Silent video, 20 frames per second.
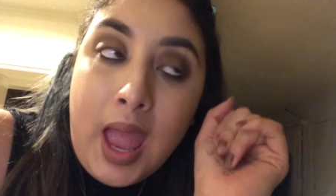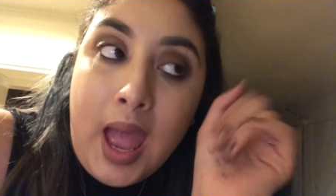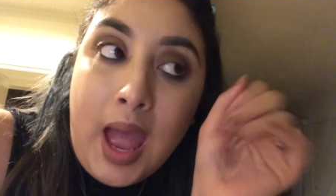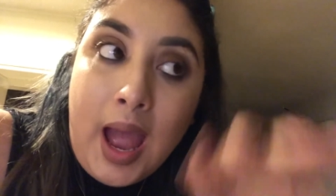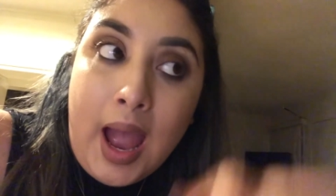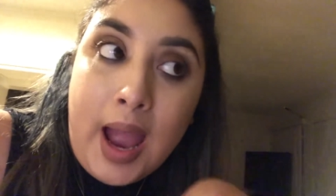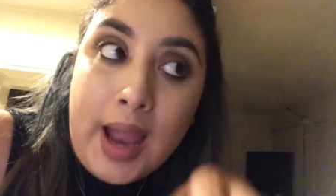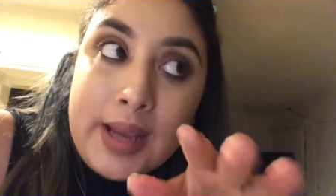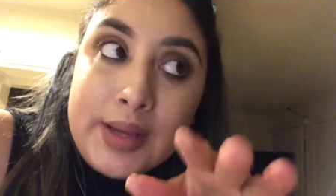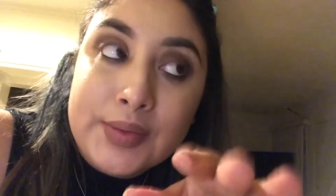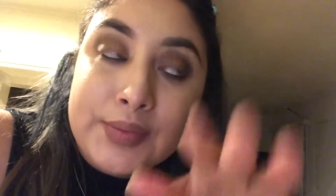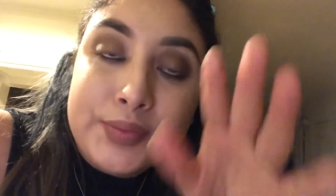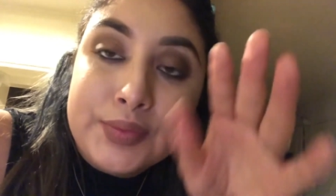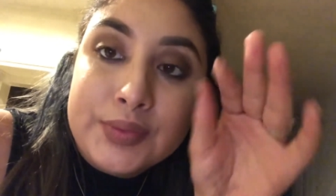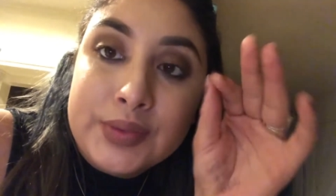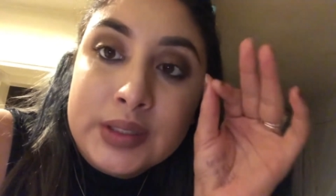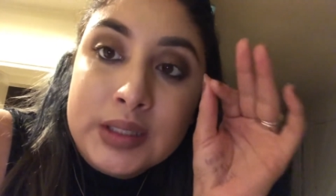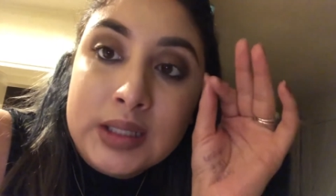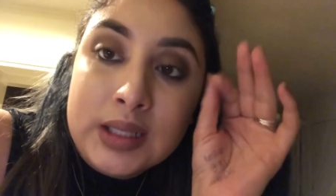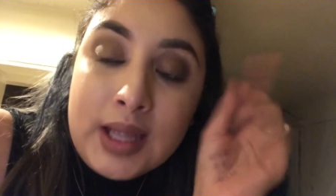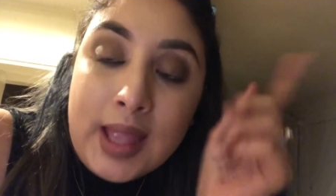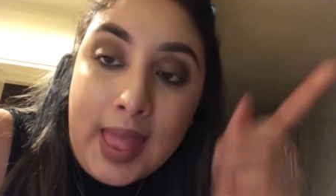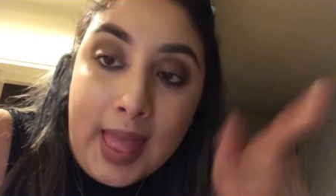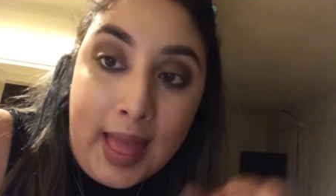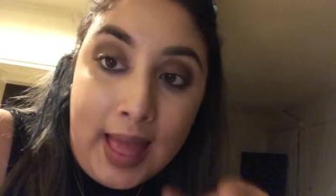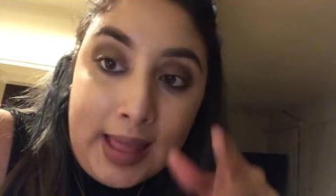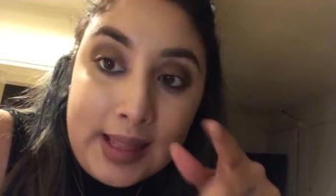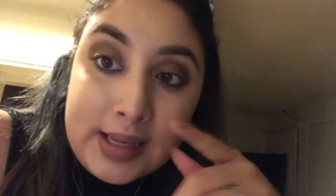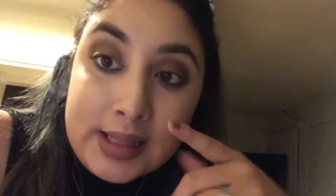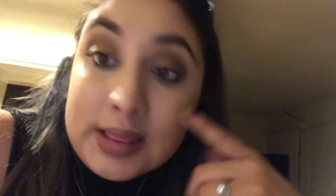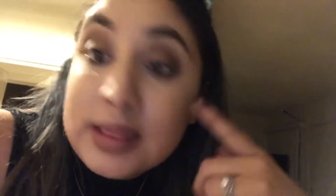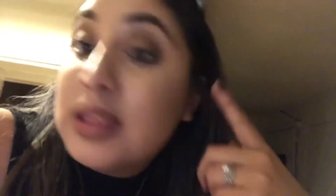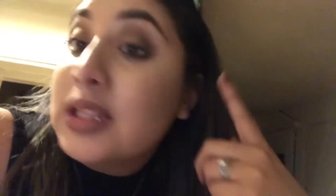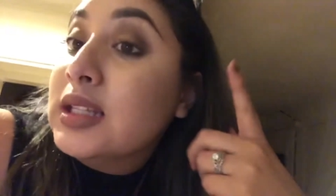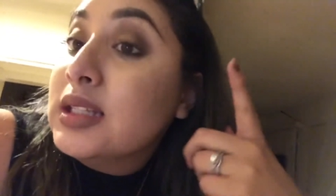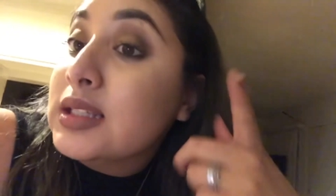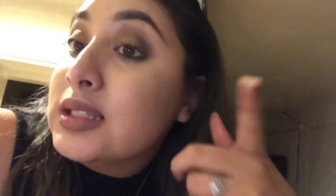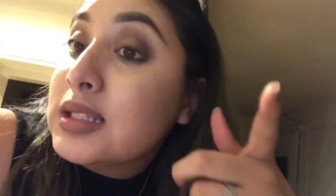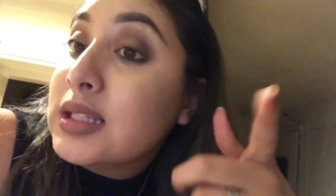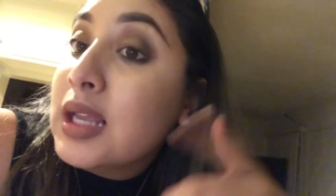I've had
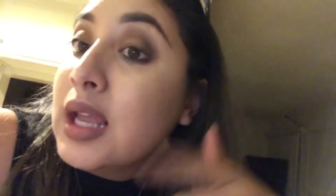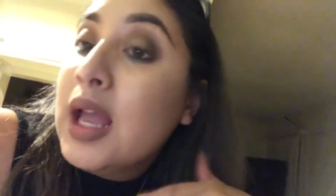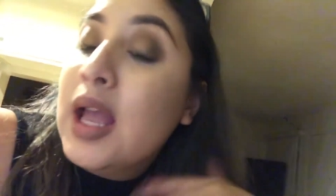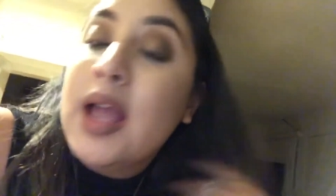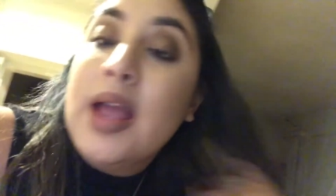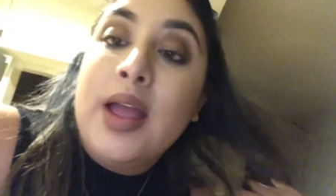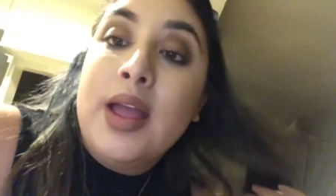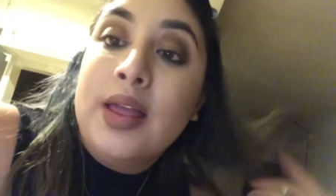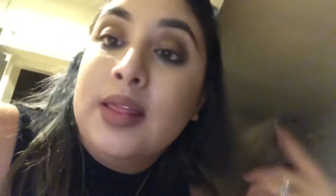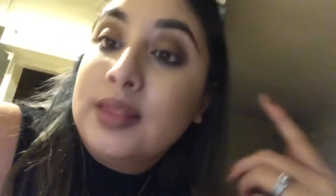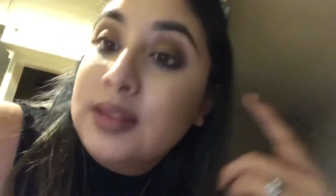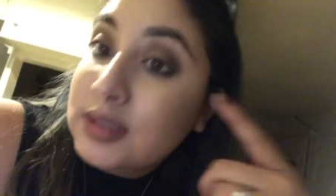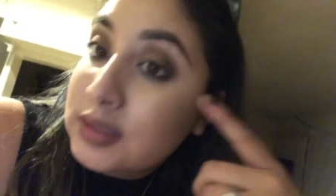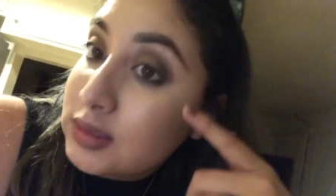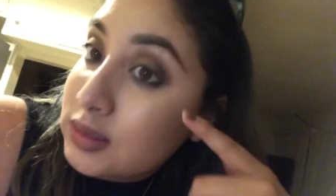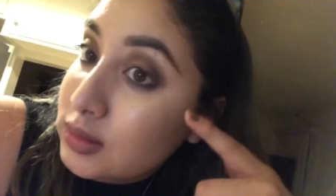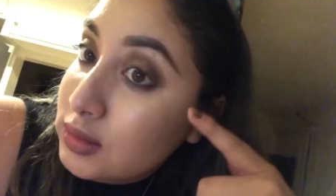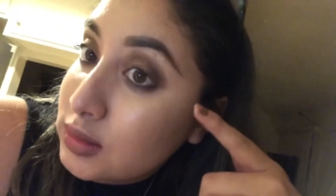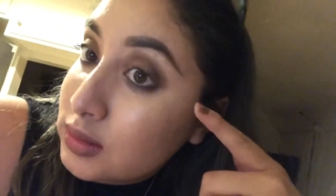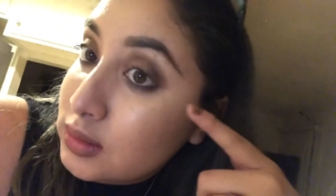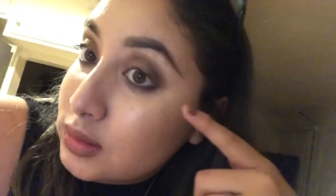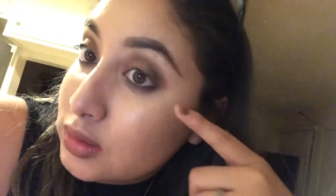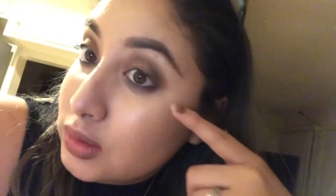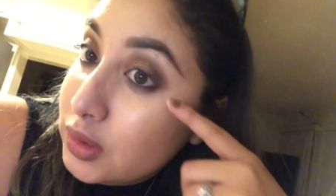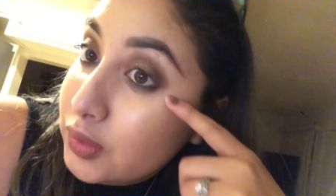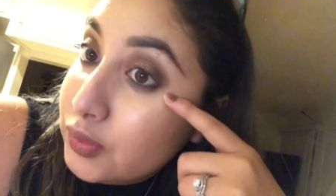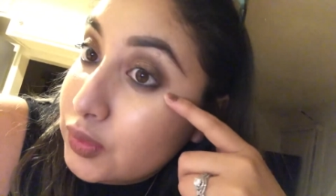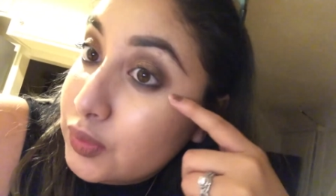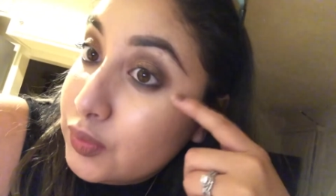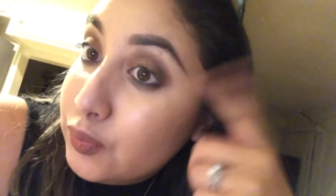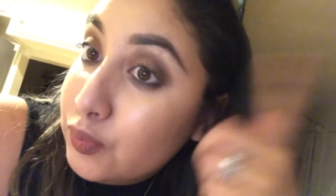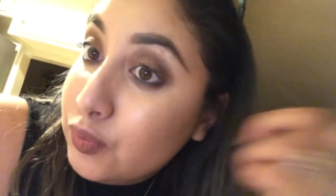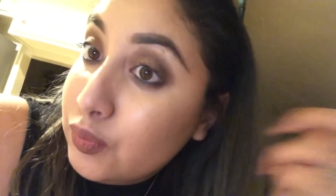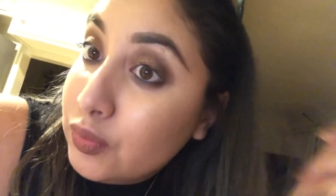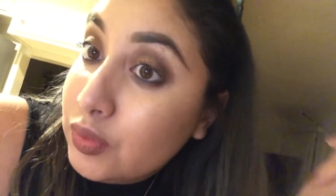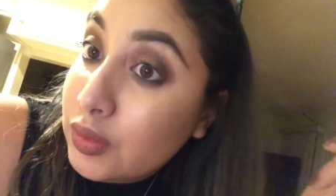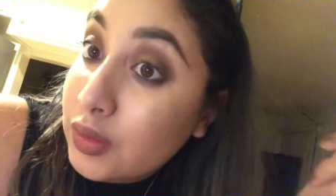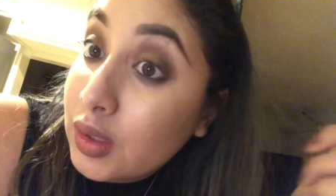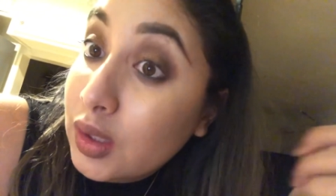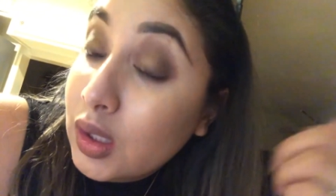this, this is the,
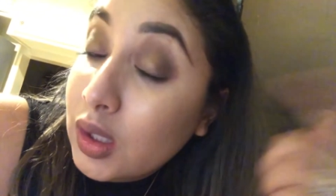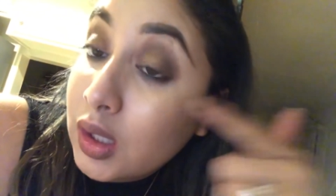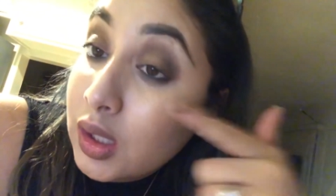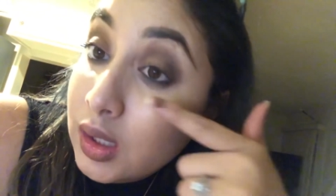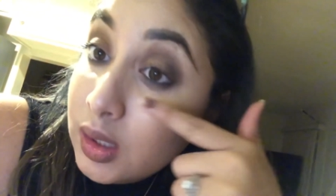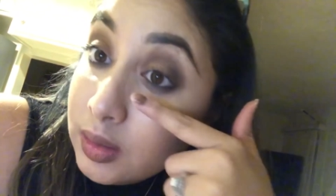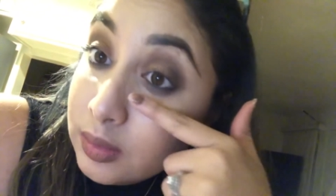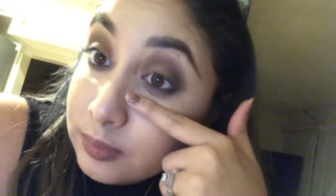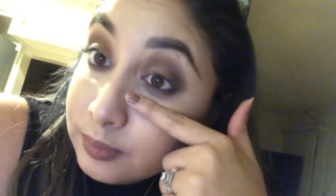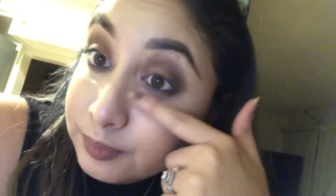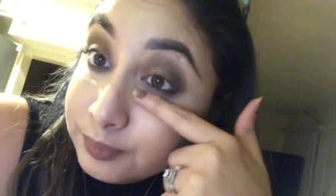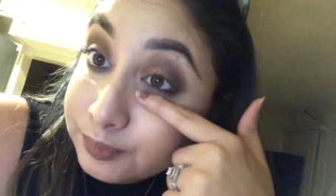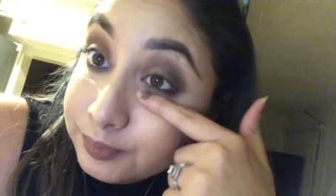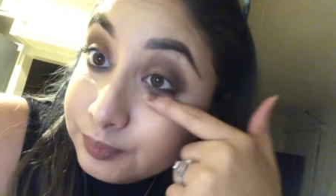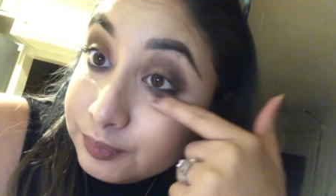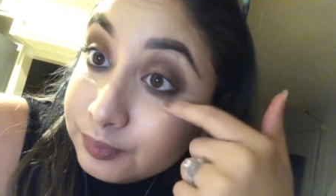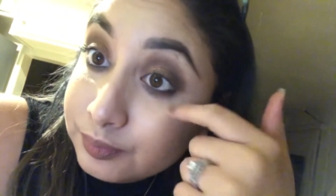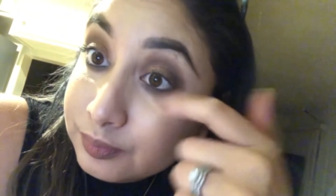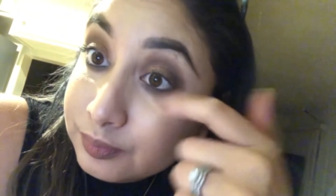the, um,